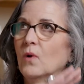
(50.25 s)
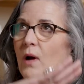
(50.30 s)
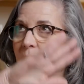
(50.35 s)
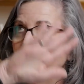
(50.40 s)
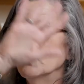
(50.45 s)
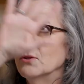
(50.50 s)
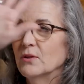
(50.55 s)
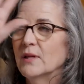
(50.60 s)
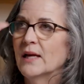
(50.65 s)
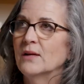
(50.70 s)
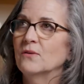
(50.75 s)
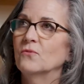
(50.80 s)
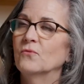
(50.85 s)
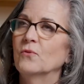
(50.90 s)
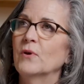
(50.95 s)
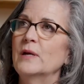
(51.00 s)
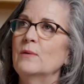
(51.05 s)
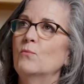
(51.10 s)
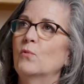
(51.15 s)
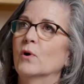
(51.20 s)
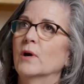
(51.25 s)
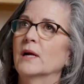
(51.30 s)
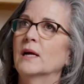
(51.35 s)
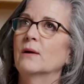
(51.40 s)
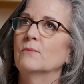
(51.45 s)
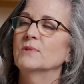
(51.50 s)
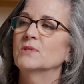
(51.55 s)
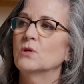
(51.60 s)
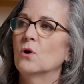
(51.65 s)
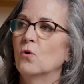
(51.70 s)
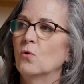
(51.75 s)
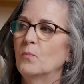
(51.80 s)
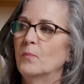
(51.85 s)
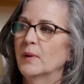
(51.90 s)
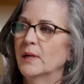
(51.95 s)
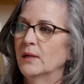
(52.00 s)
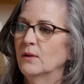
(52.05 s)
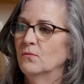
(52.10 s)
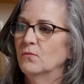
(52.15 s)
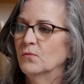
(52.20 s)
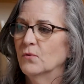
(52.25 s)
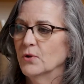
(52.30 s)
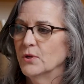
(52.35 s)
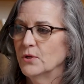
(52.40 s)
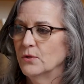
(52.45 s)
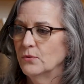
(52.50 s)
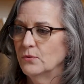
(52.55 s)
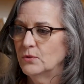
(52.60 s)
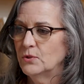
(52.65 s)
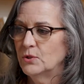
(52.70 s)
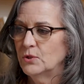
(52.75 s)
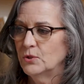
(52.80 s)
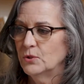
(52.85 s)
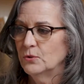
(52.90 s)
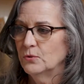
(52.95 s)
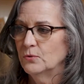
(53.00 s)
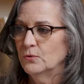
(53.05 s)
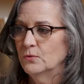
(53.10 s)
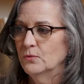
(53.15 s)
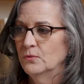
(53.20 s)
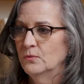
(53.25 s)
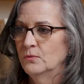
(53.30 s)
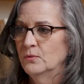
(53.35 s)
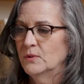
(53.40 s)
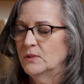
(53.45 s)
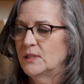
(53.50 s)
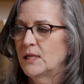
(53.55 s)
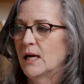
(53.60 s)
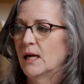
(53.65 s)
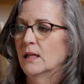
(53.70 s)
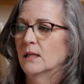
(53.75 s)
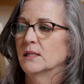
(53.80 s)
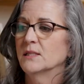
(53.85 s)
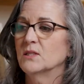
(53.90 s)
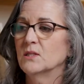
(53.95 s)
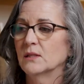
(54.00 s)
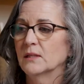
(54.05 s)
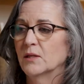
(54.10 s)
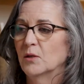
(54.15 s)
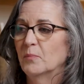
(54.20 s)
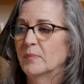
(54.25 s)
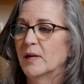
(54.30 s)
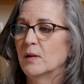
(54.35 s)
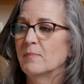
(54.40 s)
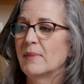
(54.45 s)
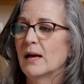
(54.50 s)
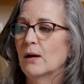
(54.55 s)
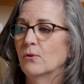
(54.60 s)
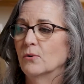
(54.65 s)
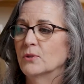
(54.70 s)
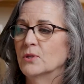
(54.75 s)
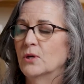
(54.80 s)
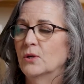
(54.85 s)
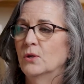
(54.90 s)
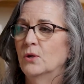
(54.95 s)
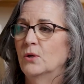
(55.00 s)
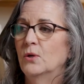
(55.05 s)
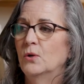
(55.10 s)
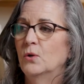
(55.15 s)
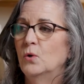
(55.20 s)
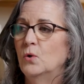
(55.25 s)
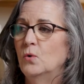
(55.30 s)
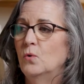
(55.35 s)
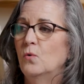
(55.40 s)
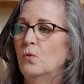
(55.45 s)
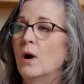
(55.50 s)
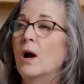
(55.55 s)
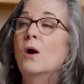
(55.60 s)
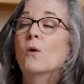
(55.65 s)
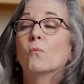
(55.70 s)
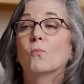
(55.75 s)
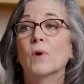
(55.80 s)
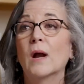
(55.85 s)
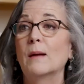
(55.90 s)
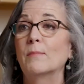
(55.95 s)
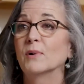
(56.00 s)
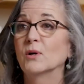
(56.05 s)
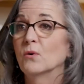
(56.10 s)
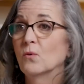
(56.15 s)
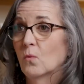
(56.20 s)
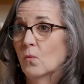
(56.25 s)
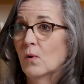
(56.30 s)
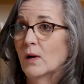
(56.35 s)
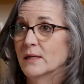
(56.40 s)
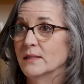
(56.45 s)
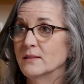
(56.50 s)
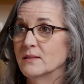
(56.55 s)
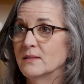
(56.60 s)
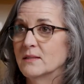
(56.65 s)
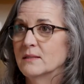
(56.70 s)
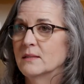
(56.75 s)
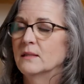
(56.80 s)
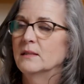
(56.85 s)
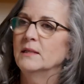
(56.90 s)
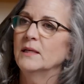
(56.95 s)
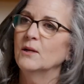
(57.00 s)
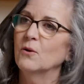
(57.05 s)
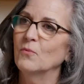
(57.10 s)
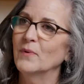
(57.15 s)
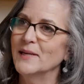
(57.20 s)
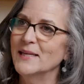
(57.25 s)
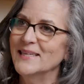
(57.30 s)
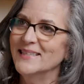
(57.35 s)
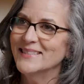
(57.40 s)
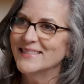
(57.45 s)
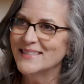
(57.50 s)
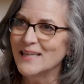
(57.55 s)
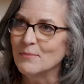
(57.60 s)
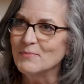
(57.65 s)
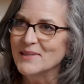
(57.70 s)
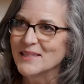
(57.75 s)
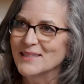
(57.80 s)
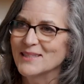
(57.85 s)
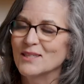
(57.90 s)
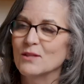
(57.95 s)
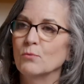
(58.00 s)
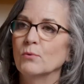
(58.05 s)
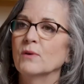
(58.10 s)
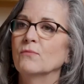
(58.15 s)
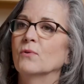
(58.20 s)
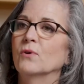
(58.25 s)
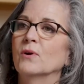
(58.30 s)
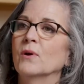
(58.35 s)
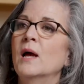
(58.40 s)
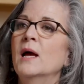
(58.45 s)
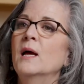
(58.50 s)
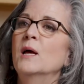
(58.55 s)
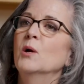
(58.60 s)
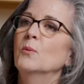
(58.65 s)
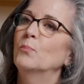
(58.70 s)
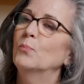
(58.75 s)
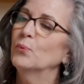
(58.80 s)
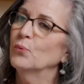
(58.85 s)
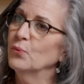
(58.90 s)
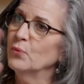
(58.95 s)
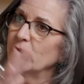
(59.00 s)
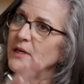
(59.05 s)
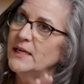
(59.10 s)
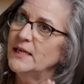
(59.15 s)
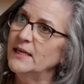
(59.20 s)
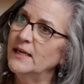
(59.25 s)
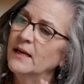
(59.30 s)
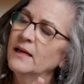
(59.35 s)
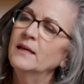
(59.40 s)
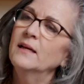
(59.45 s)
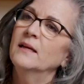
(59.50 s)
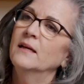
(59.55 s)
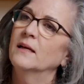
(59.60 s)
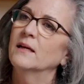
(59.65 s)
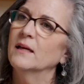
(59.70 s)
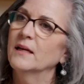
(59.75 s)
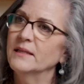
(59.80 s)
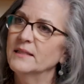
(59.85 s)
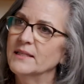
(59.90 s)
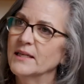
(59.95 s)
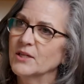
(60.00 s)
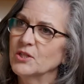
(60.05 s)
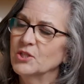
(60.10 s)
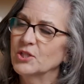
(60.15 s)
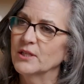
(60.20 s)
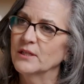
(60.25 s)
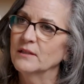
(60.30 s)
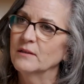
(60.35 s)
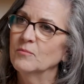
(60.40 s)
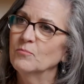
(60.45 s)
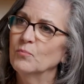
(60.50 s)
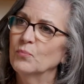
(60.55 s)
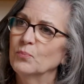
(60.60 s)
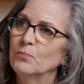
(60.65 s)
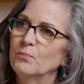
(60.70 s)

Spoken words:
under that framework, I was hoping for you to tell us a little bit about who Robert was, when he stepped into the river pre-addiction,